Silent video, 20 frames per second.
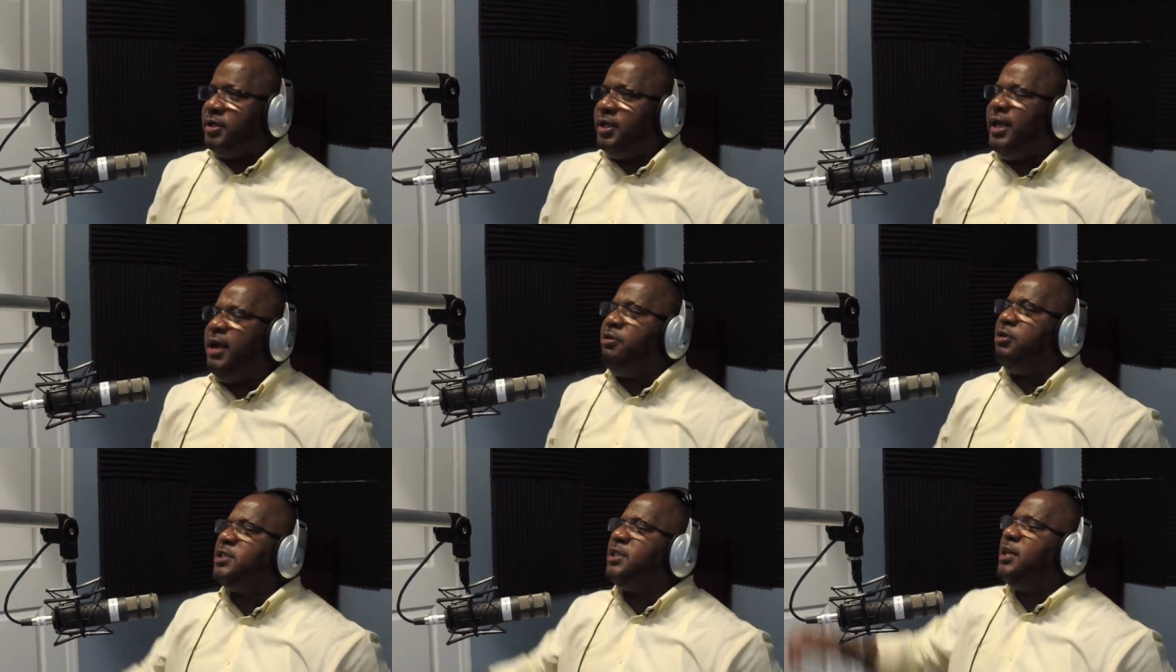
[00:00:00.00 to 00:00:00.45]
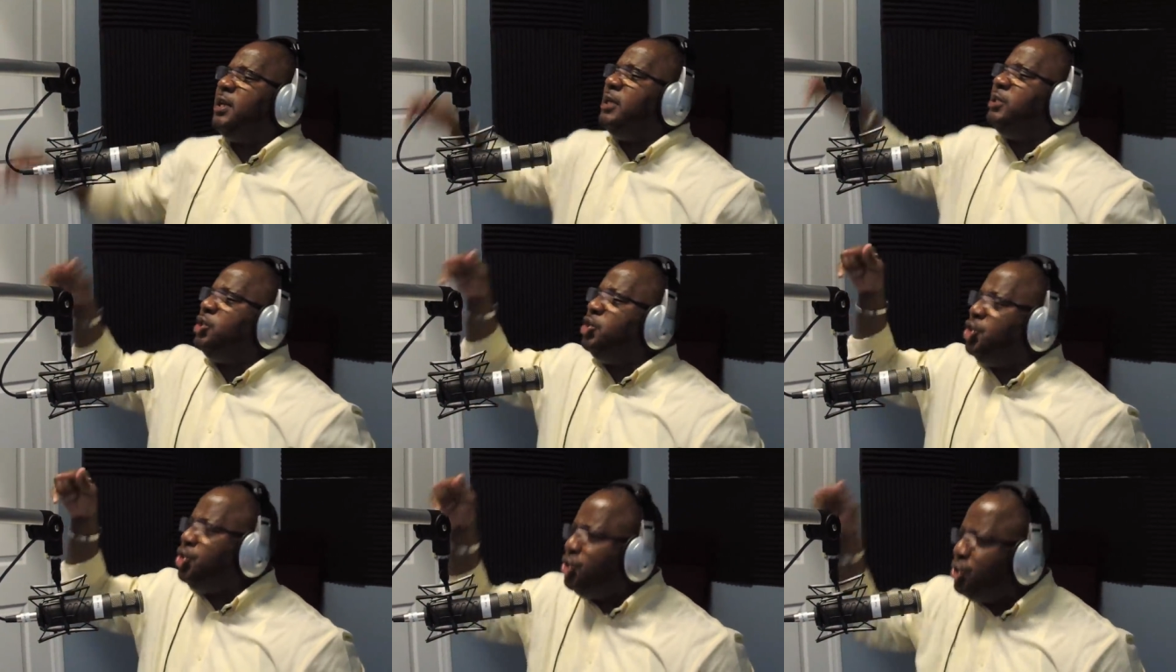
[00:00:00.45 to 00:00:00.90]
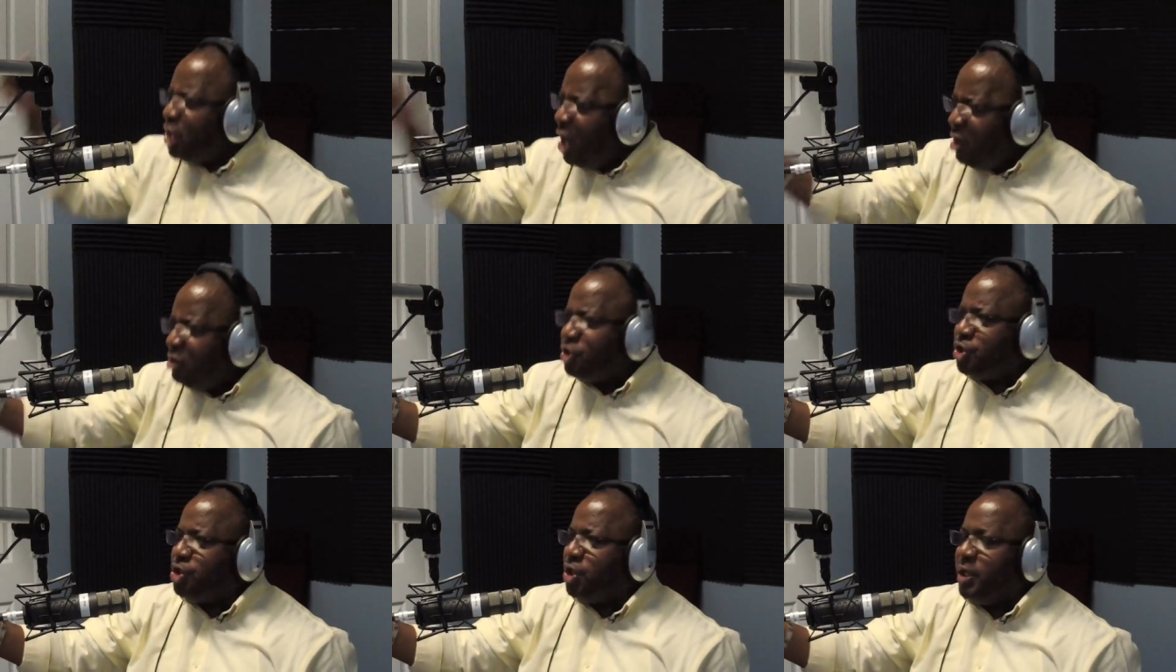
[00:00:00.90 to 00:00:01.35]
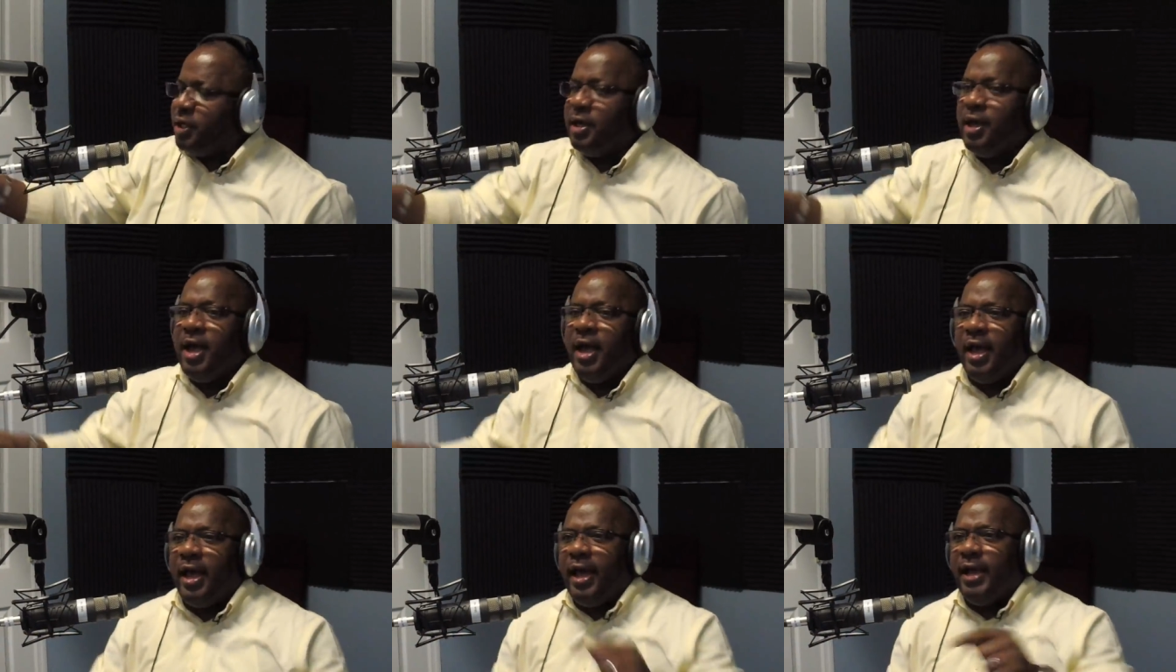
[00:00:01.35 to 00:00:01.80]
there is an
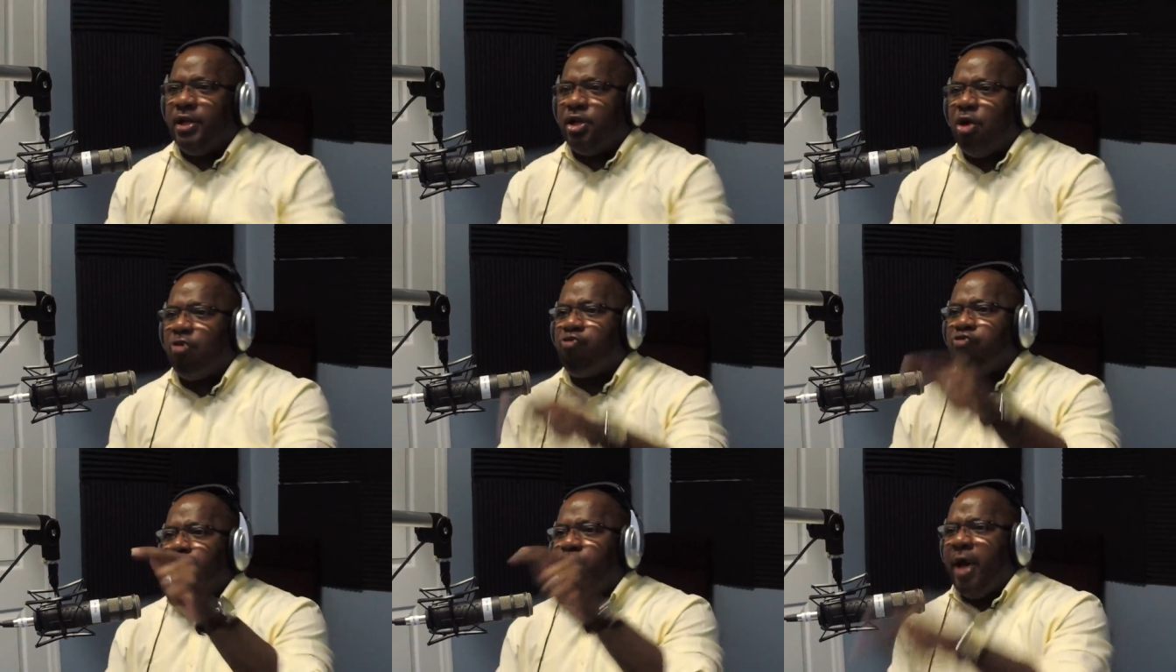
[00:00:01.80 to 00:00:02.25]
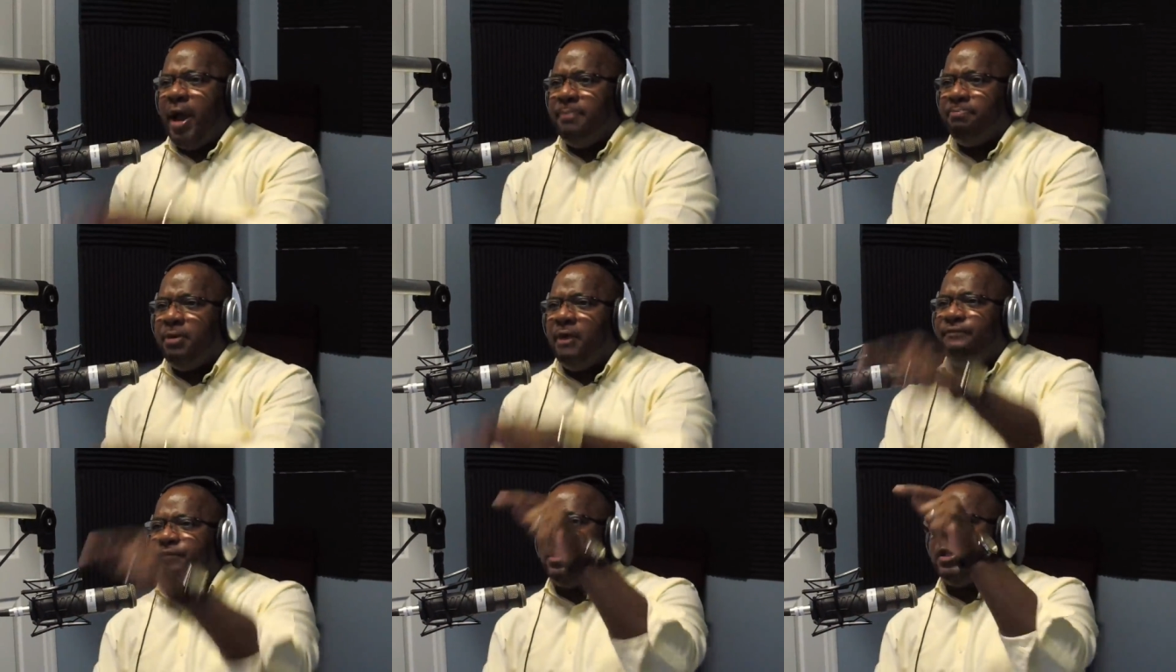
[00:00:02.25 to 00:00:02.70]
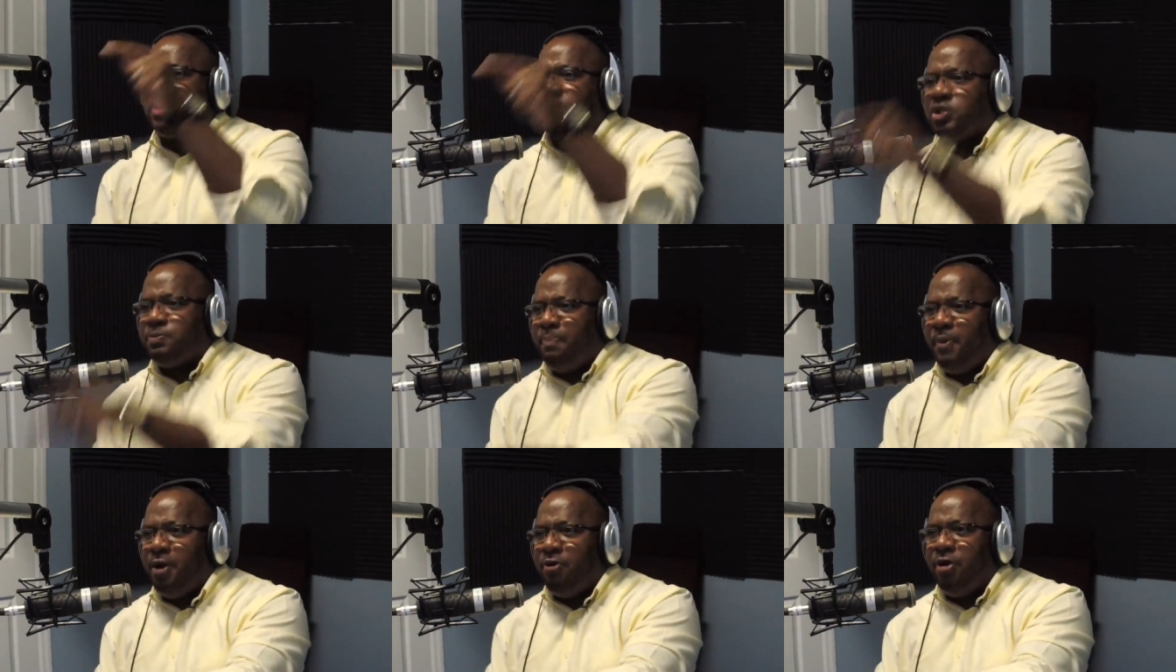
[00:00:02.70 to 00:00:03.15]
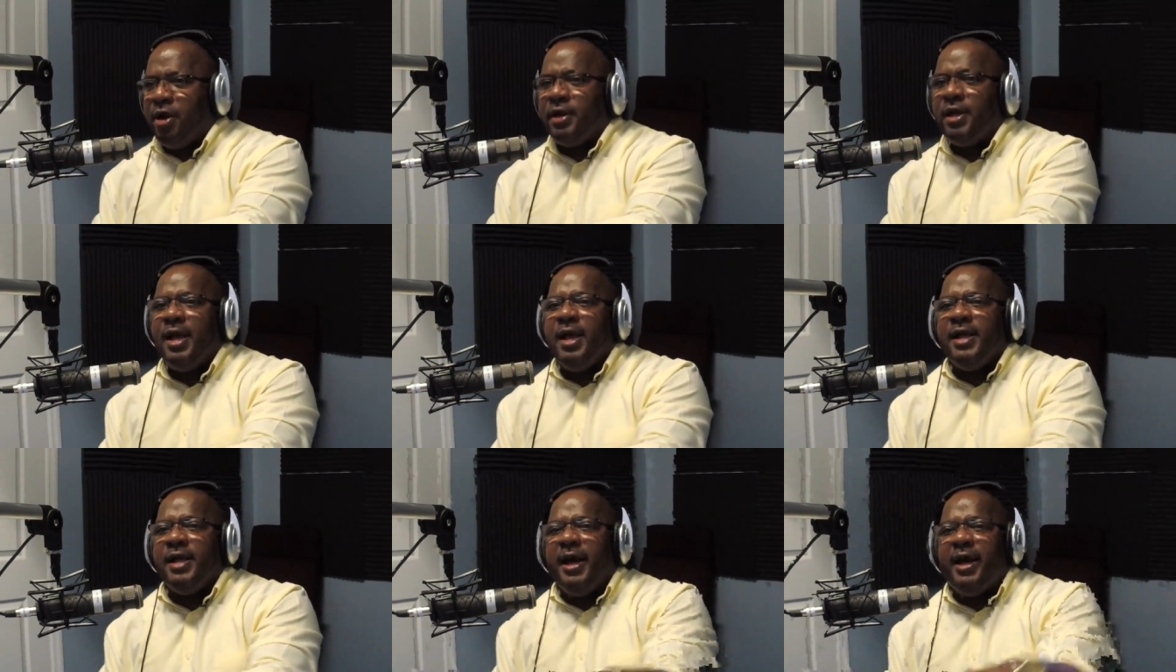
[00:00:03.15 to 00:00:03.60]
injunction in the realm of the
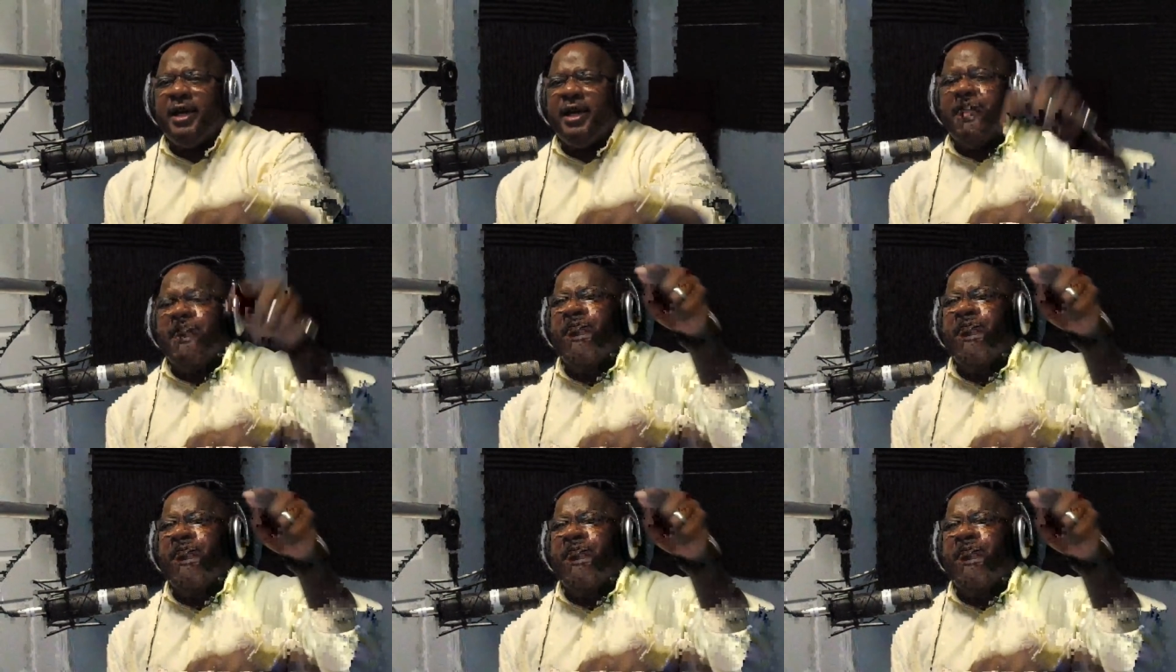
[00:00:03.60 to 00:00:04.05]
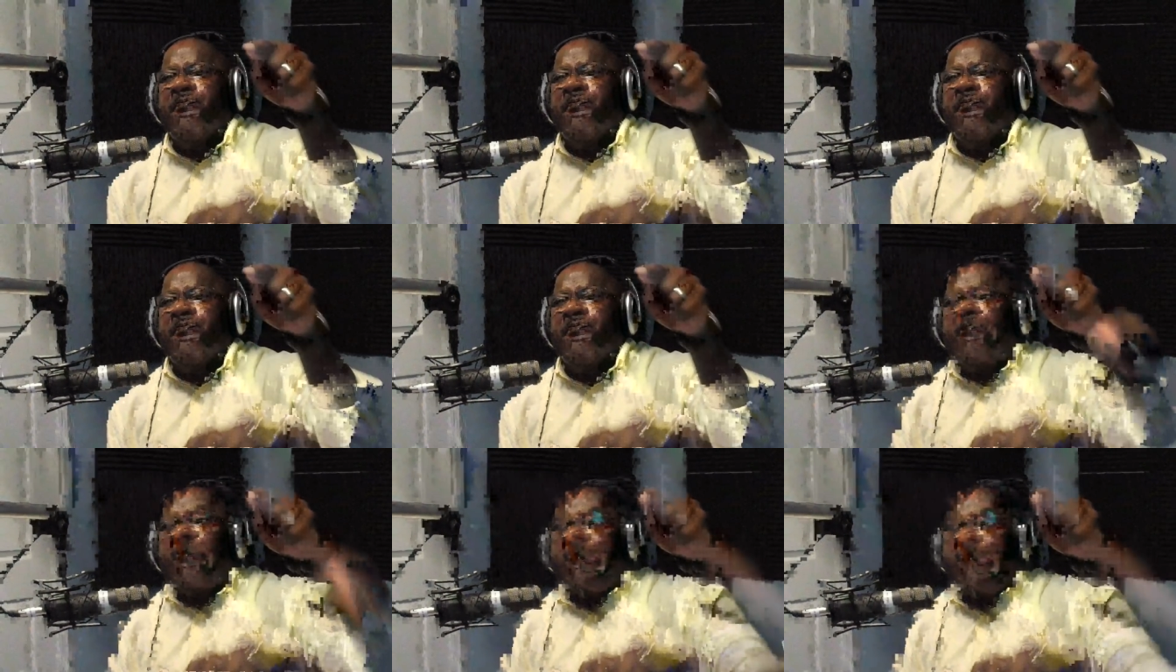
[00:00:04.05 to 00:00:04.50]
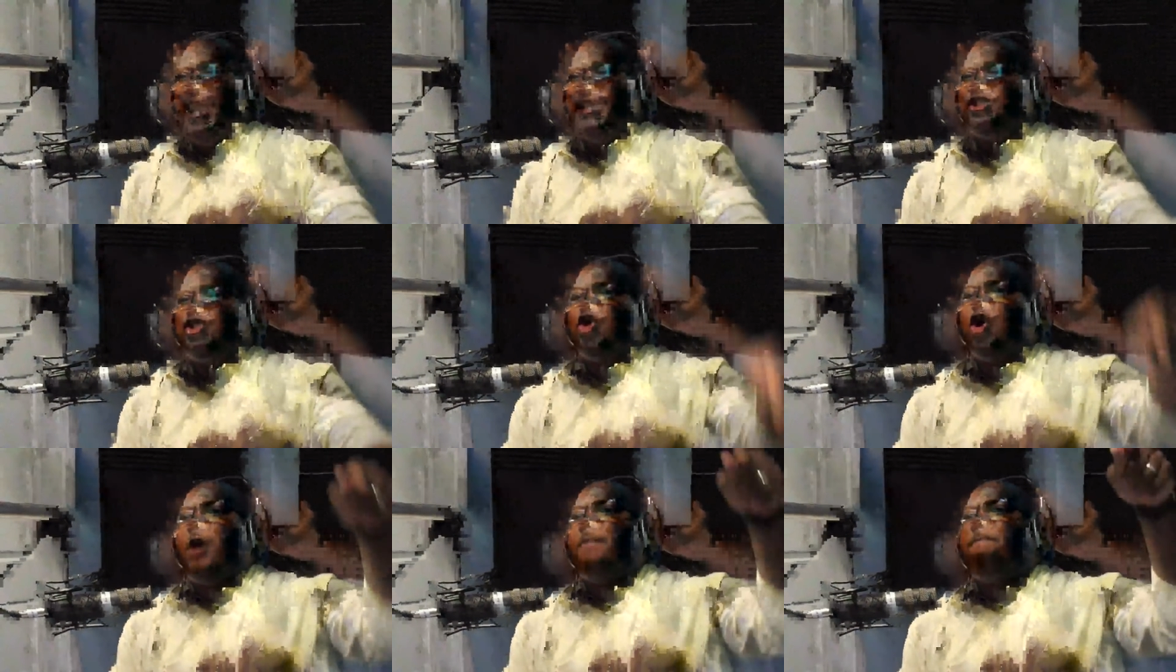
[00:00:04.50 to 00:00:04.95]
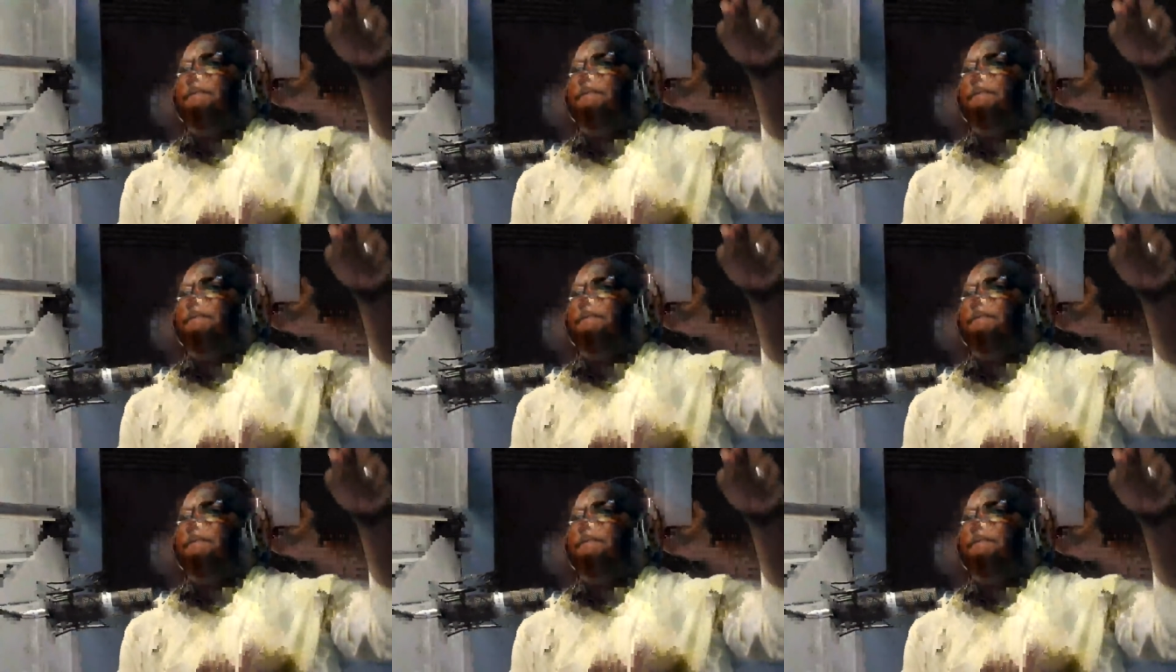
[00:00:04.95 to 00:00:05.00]
spirit that's lies your